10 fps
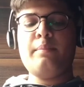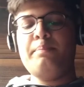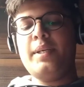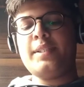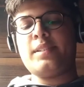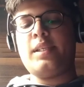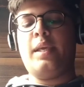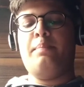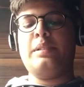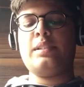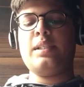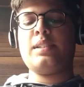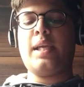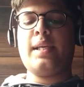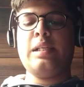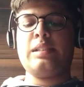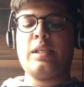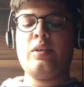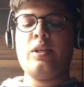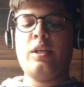Bit C, business cycle
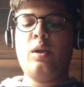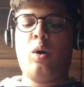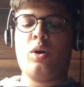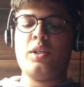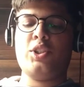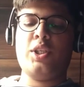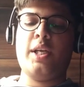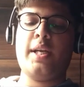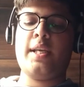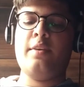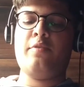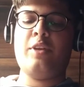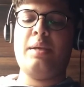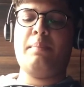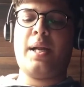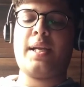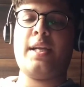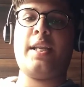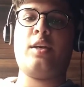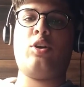generally originate in free
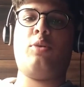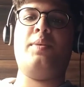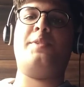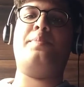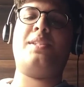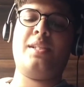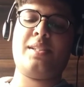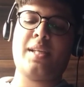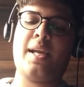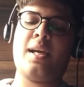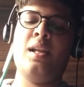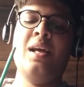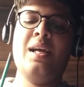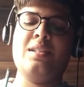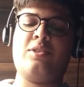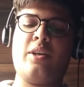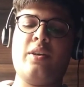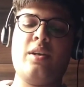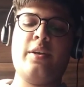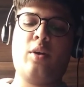market economics. Business cycle
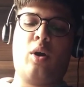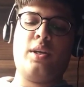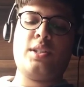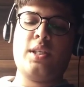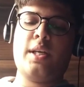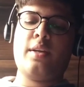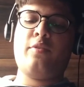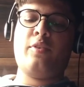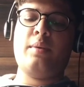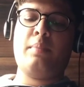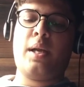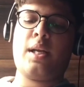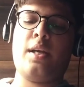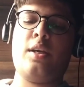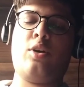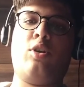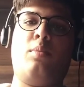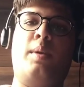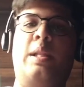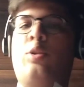generally originate in free market
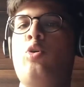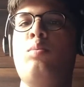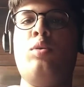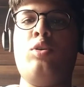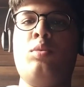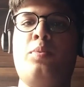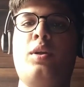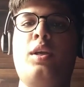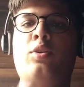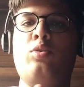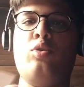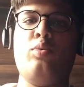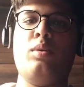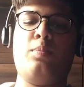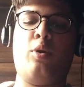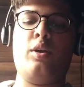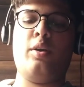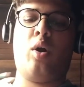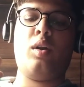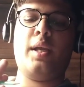economy. No monopoly, no duopoly,
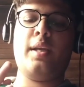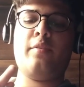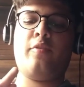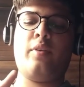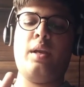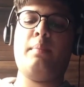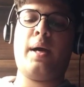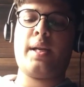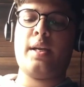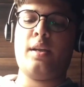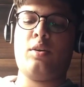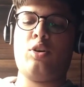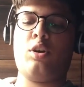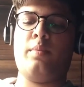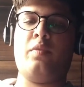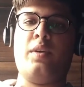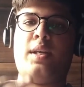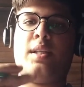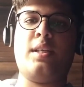only in free market economy where there